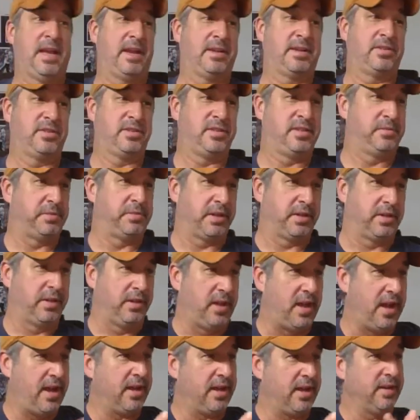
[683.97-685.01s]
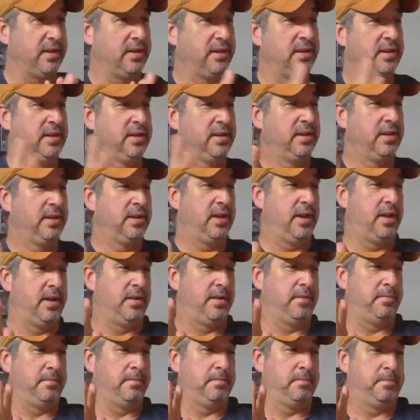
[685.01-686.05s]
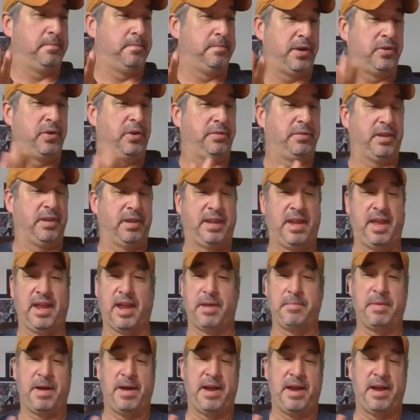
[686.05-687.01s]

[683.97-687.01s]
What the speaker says: actually seems like a lot. But I do everything I can. I